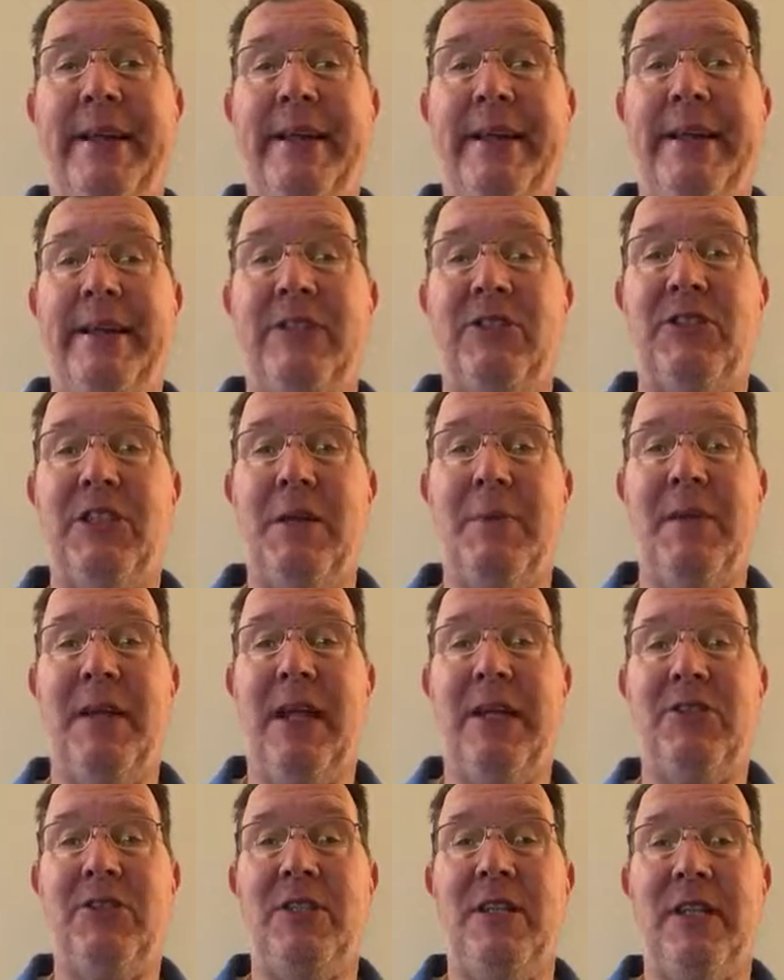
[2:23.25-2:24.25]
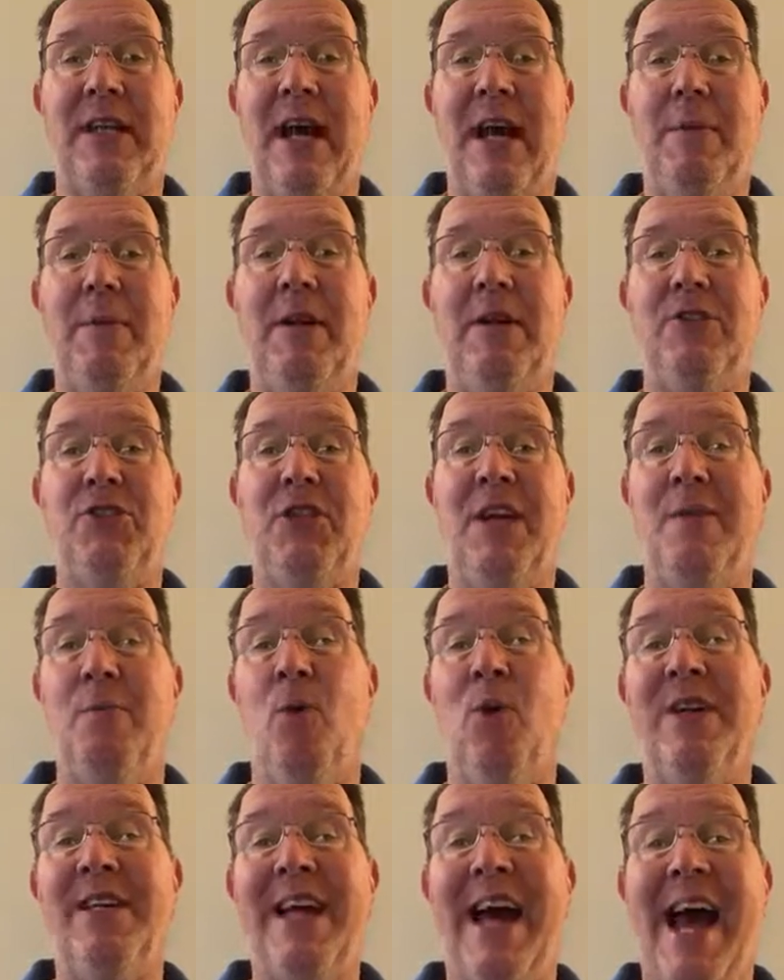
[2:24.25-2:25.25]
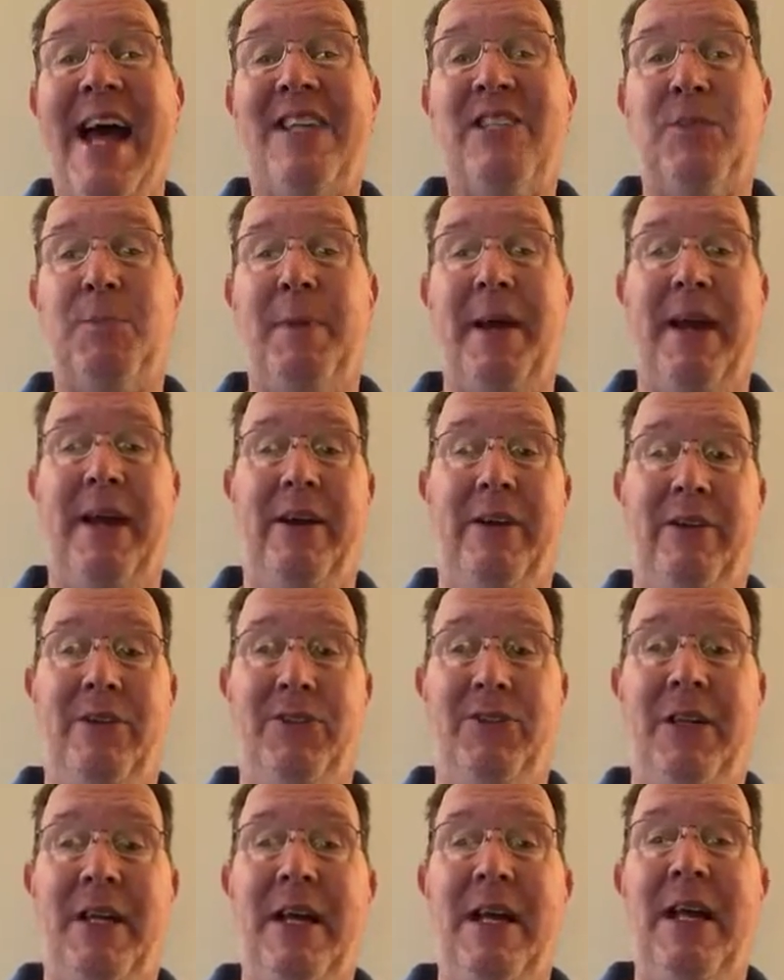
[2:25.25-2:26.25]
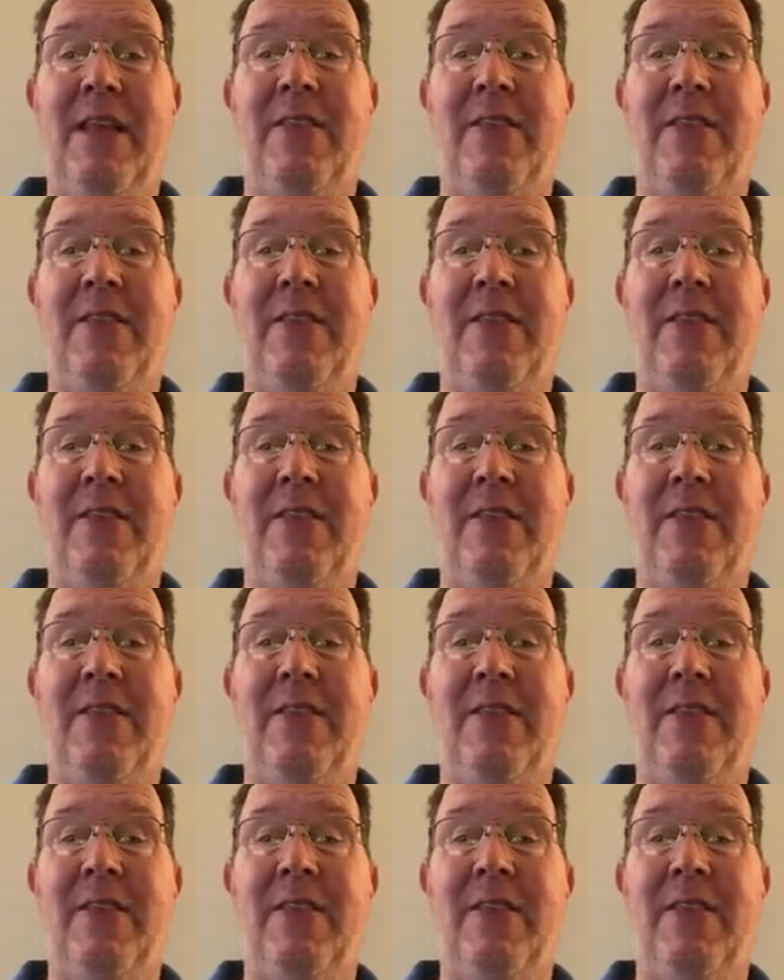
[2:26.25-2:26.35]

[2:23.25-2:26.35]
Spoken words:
it stimulates the economy because you have more taxpayers.